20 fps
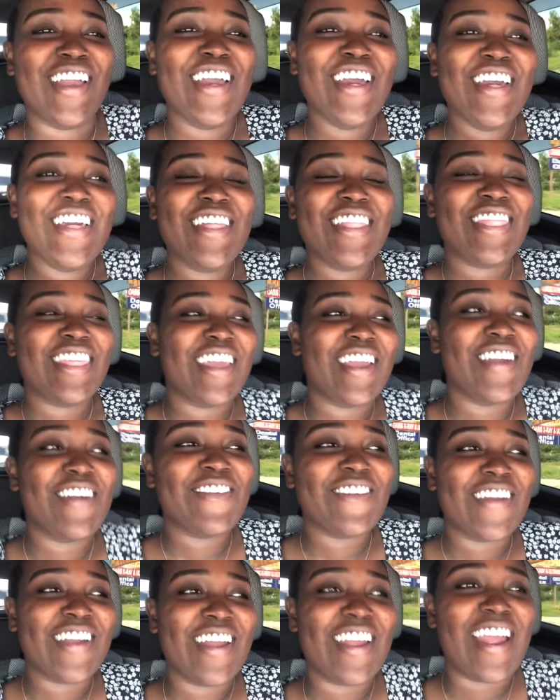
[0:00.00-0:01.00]
there
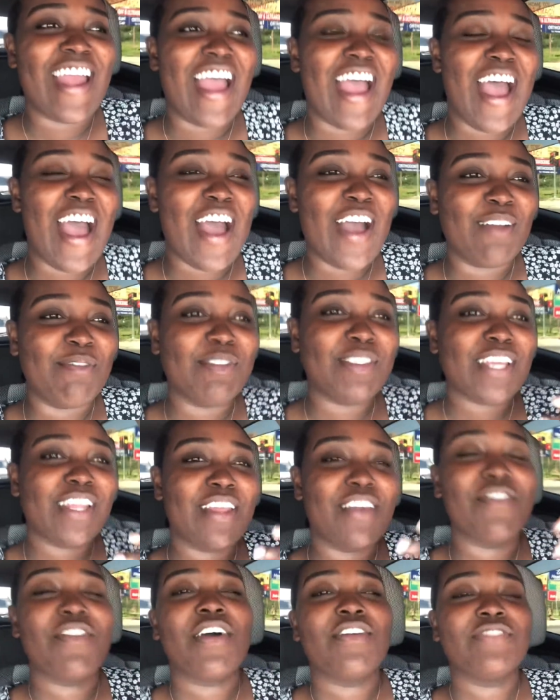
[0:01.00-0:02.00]
were
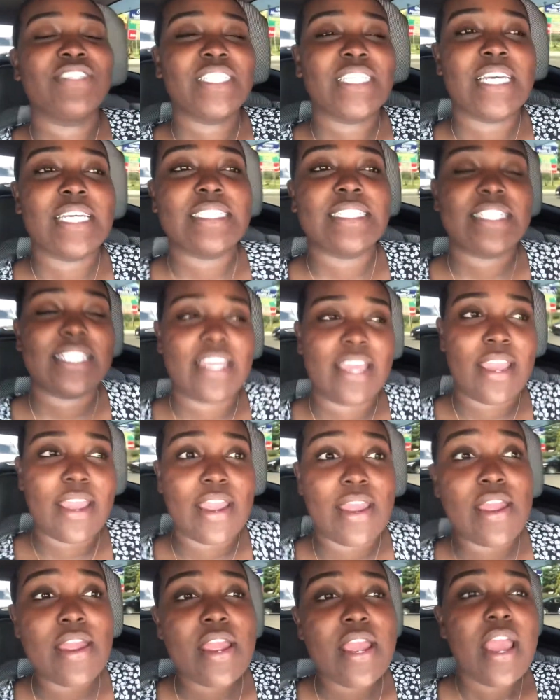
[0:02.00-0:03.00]
JDF officers
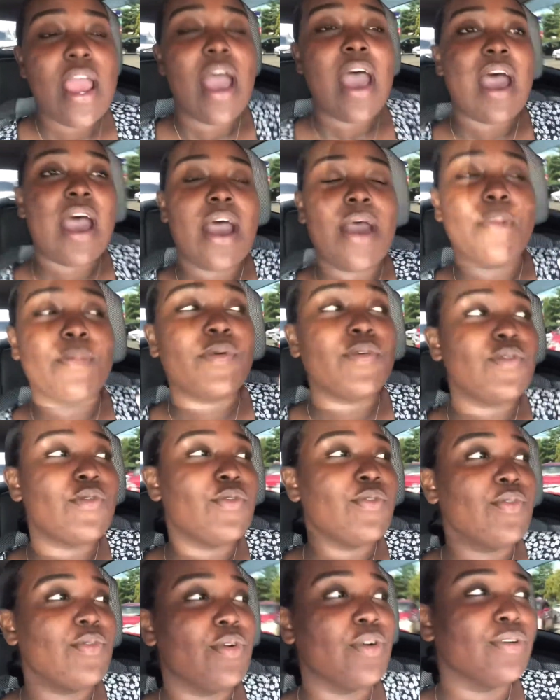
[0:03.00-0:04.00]
there
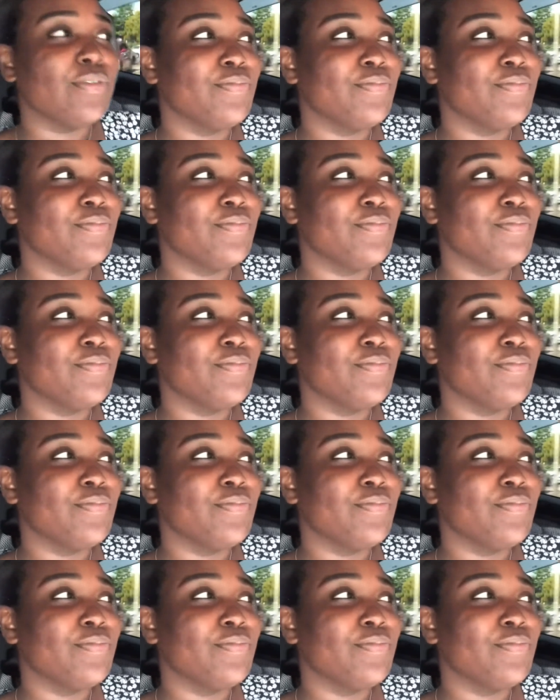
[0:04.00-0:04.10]
who